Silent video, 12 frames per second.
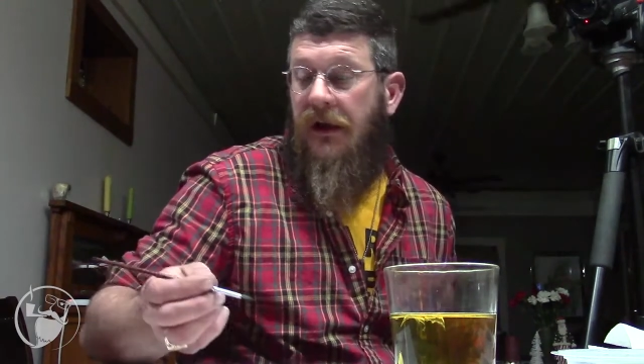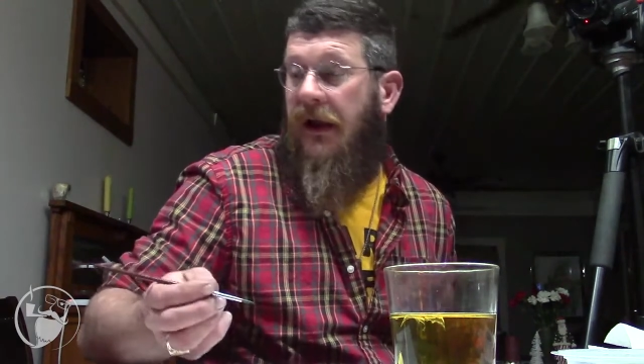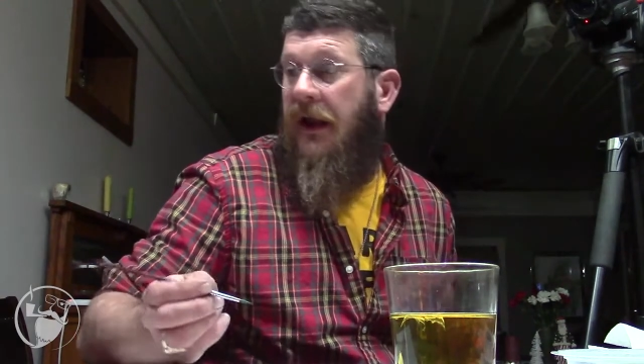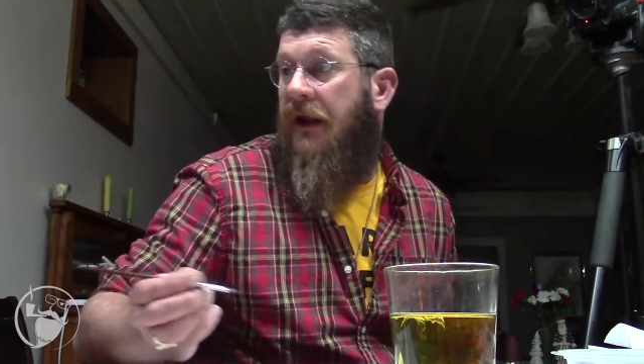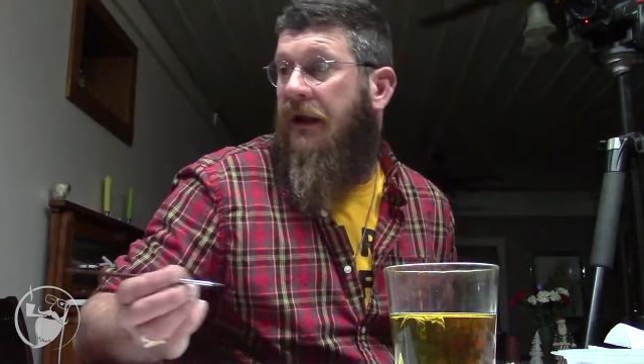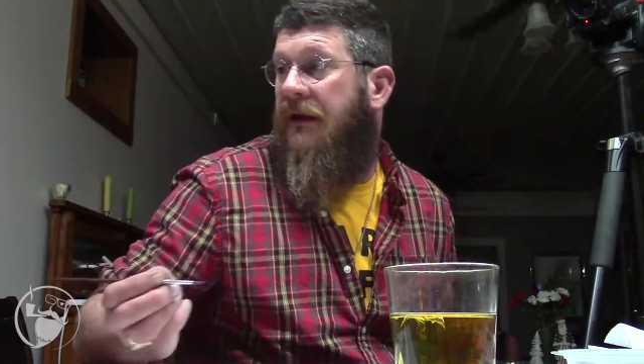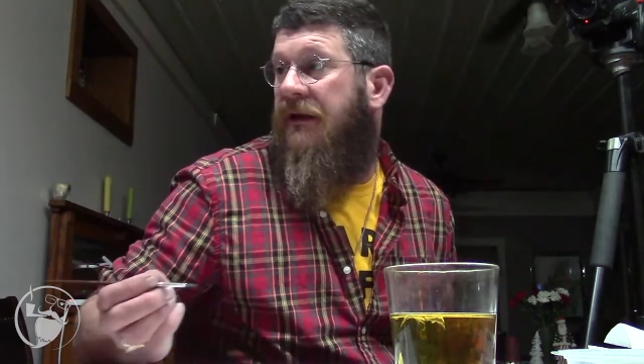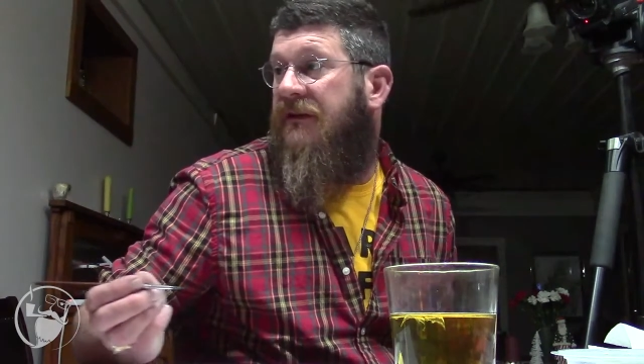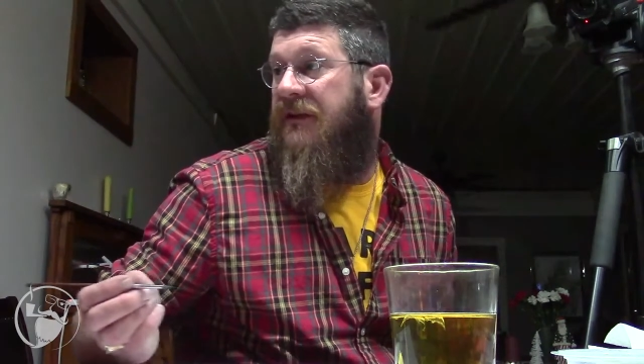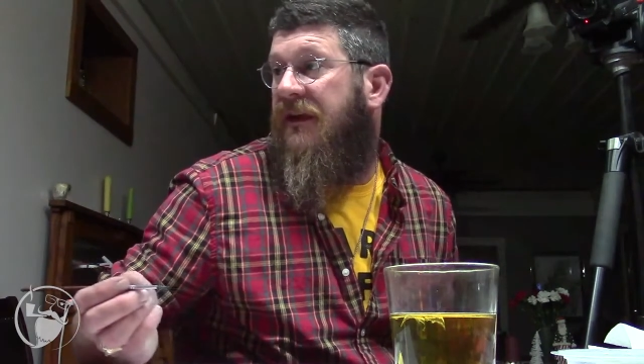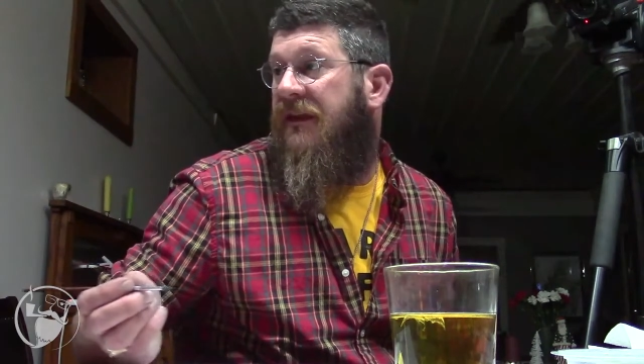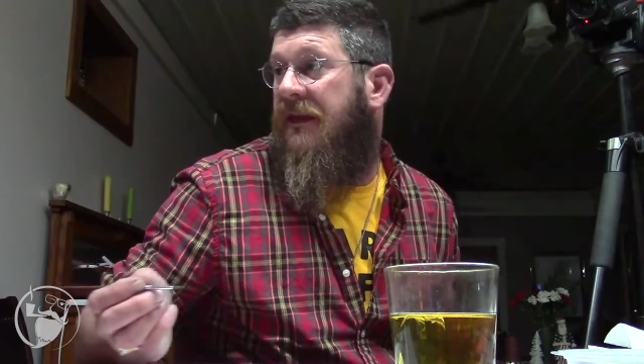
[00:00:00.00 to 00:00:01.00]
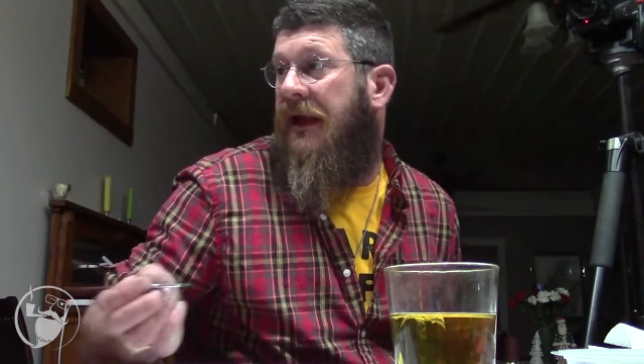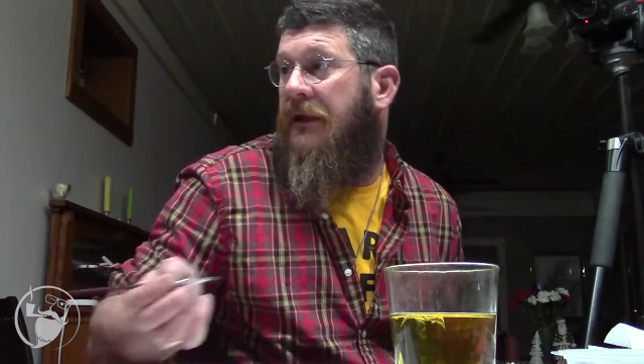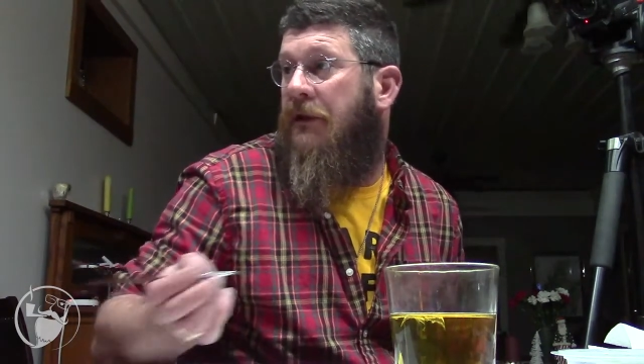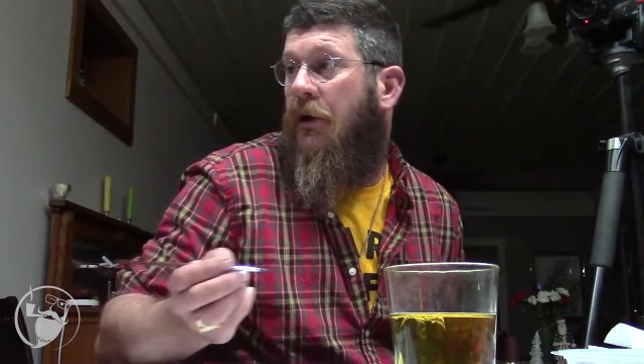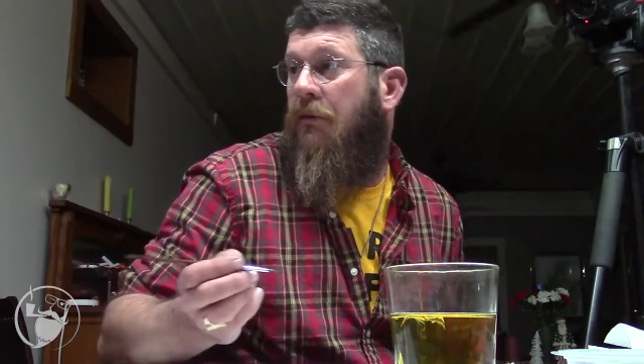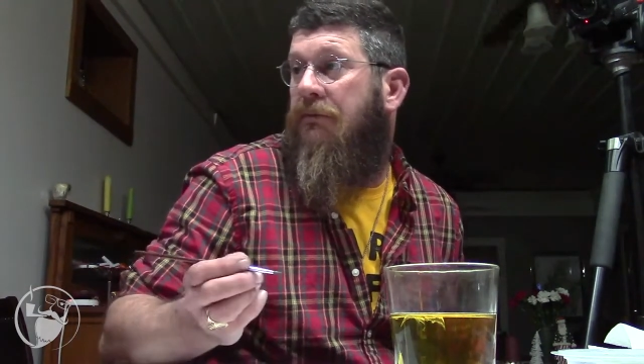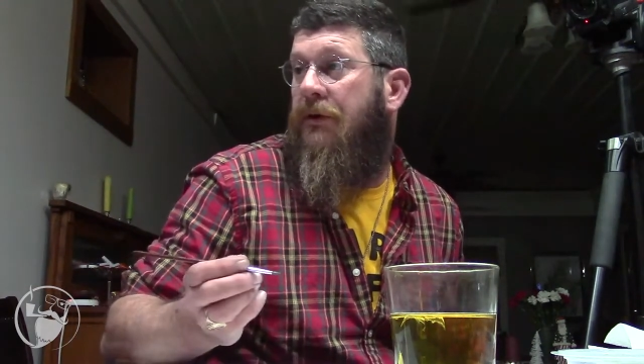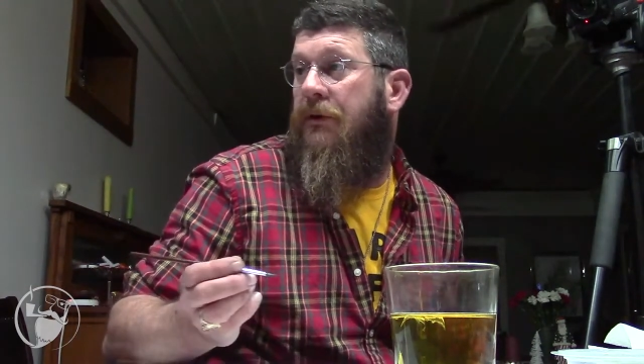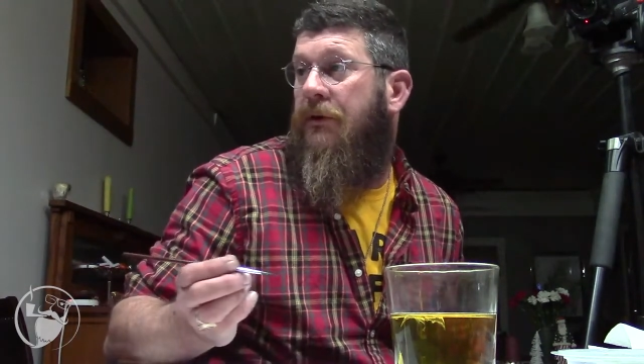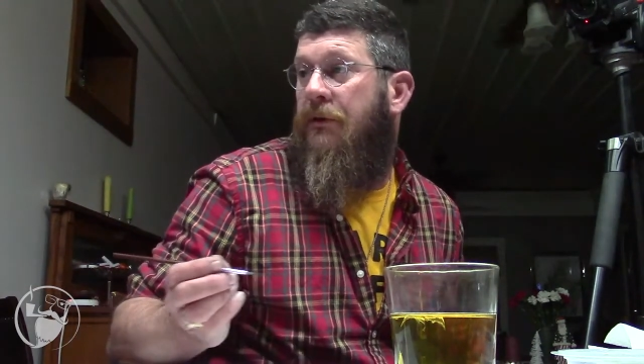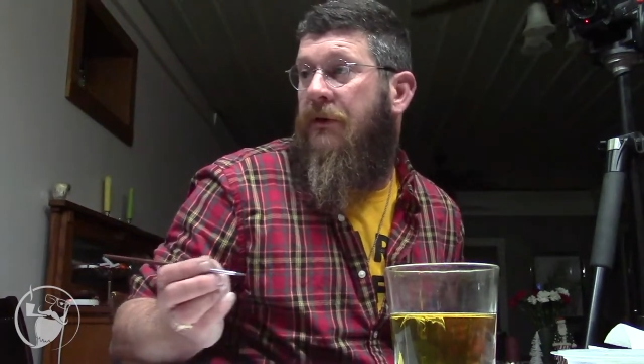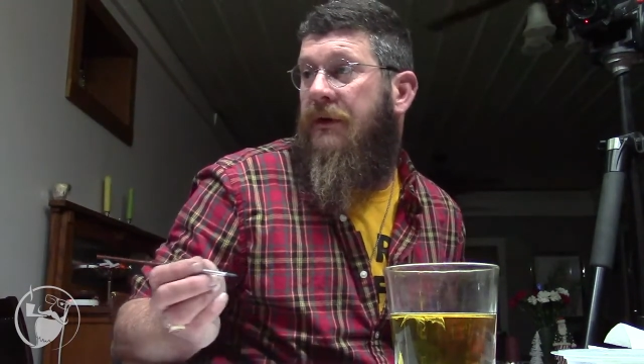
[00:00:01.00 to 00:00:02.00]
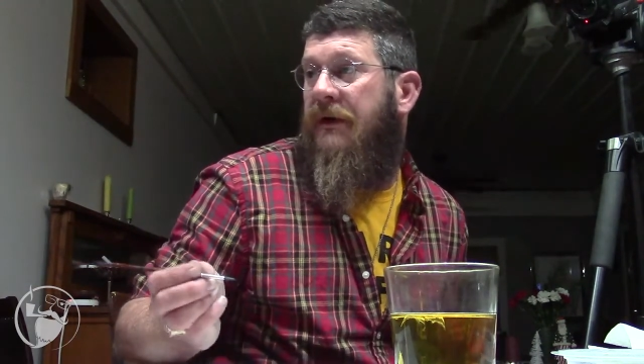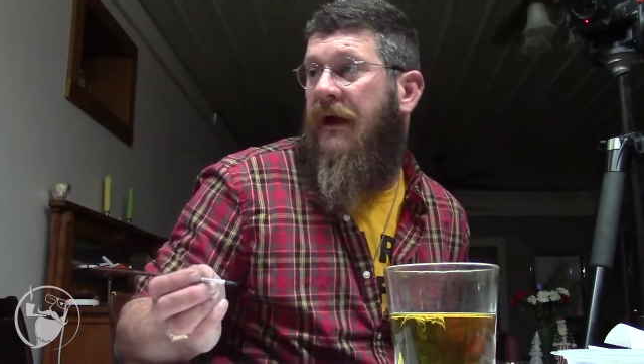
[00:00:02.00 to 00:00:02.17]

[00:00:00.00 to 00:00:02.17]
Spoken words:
and it's a phthalo blue,